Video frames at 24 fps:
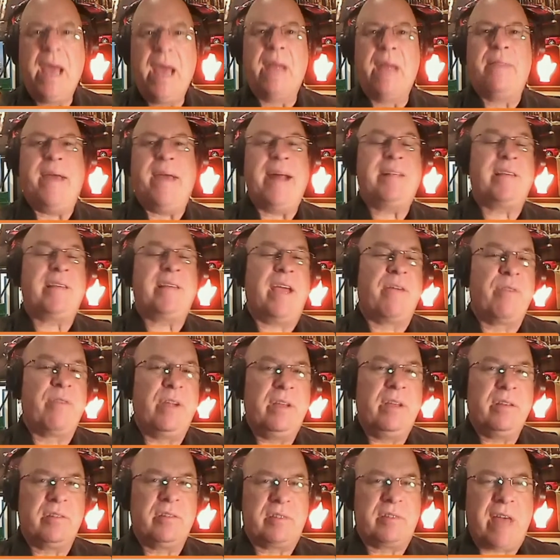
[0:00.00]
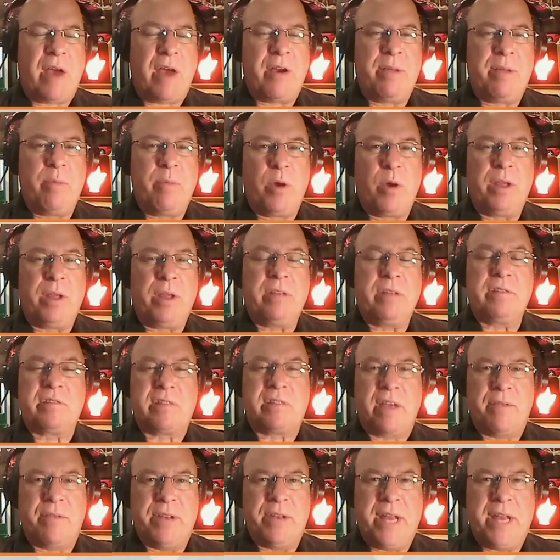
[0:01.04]
That's every Saturday morning,
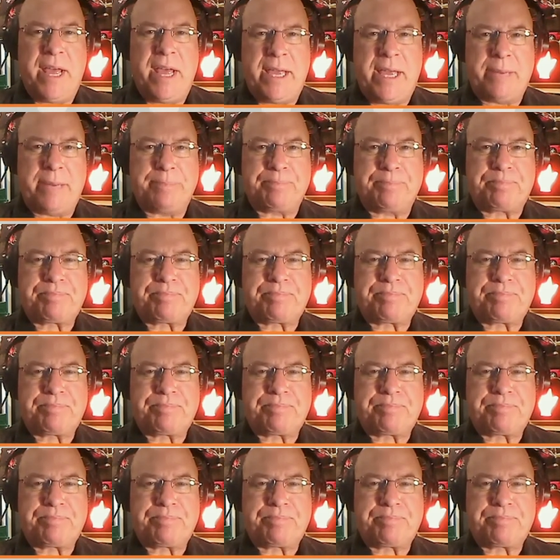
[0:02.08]
7 to 8.